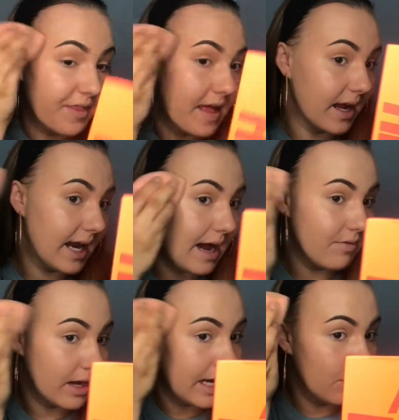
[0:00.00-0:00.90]
then going to have
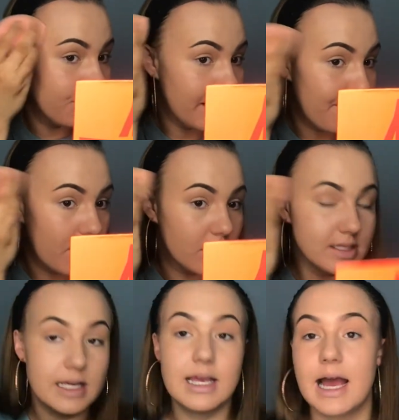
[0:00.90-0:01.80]
like a little flat
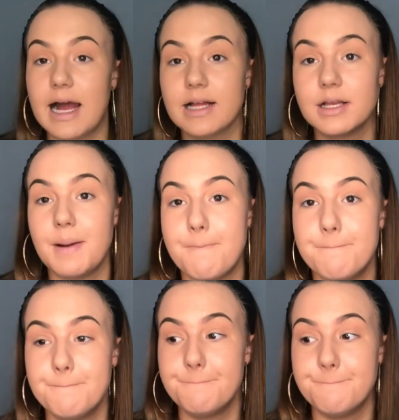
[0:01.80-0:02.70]
party at
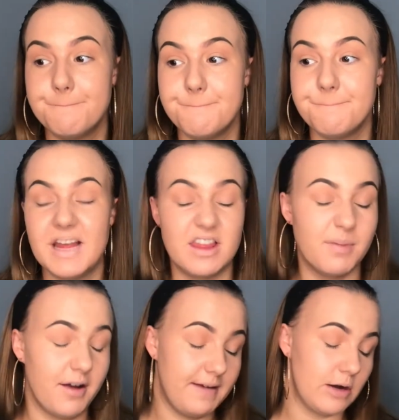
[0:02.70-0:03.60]
either
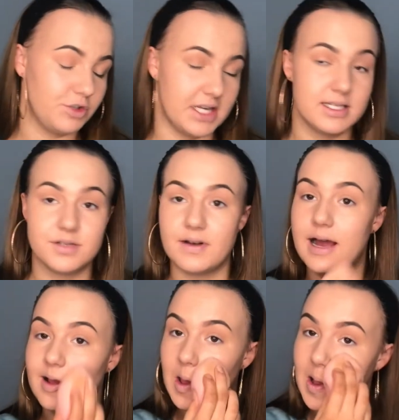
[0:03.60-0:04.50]
my flat or Jess's flat.